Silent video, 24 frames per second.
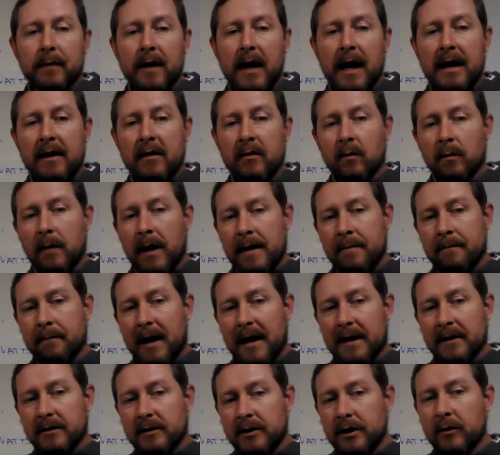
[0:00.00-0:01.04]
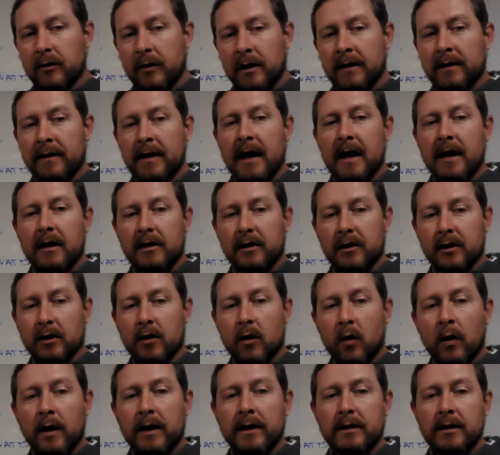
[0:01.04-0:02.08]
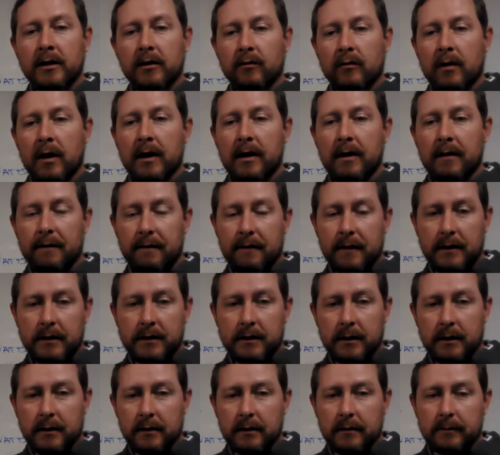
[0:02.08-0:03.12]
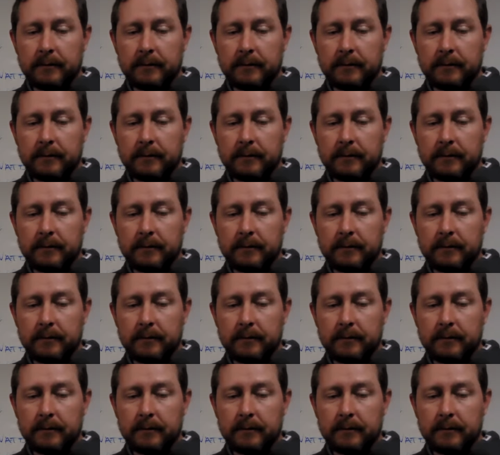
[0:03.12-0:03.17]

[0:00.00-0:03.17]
And by doing that, you're going to run efficient.